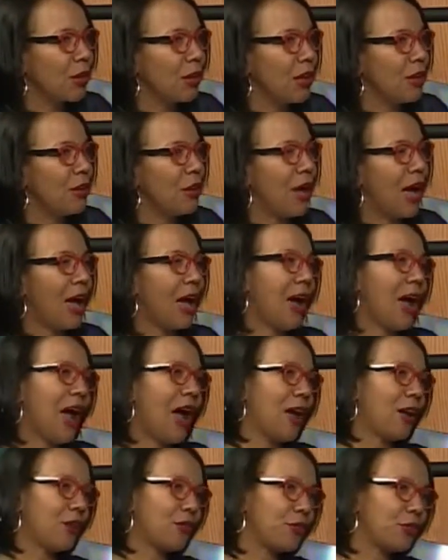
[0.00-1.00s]
And
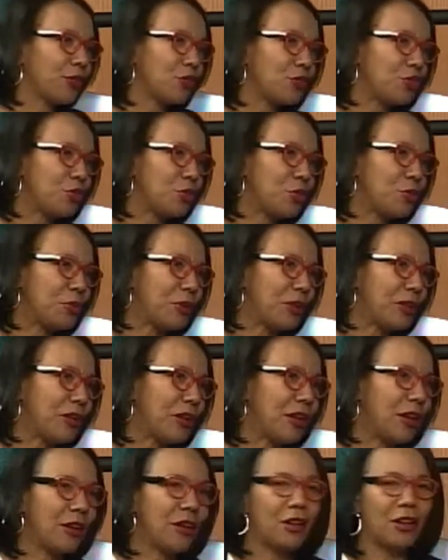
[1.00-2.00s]
I don't feel stupid.
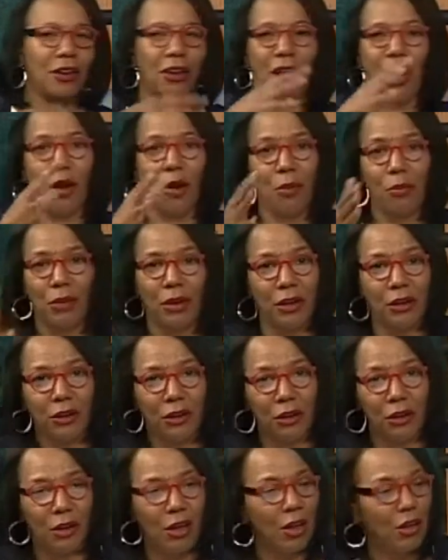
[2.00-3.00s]
I hope,
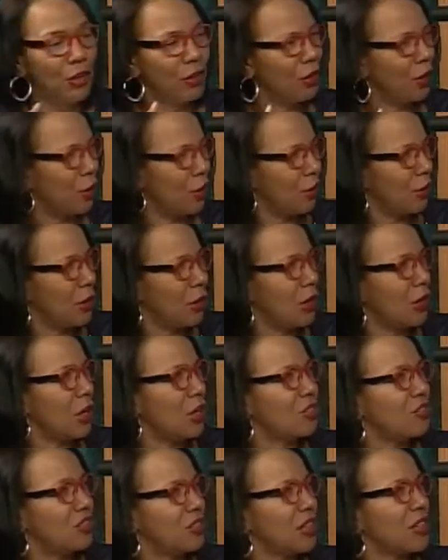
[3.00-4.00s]

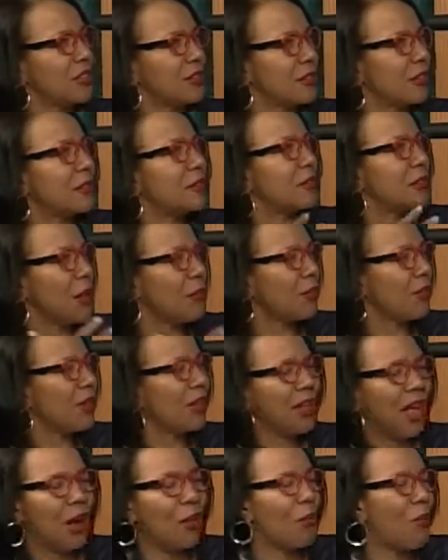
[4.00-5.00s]
it's just something
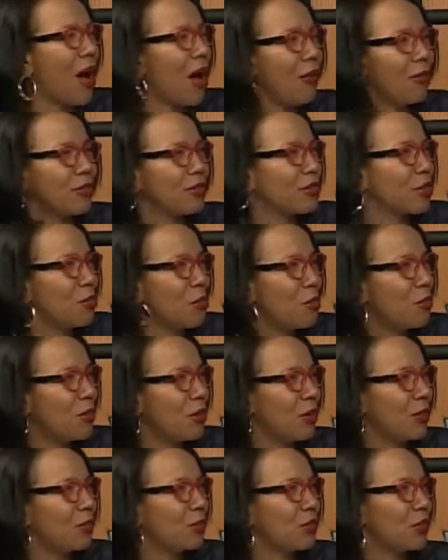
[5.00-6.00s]
like, wow, if someone
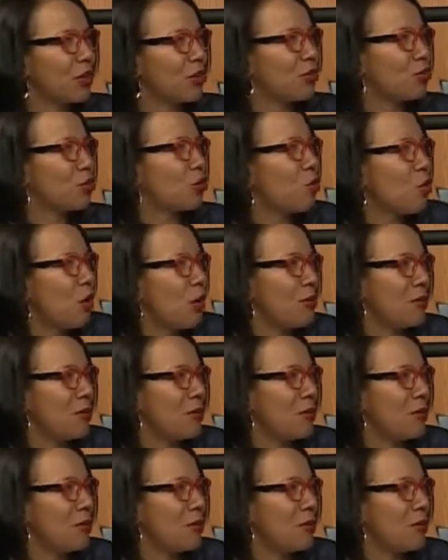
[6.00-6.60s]
would have just taught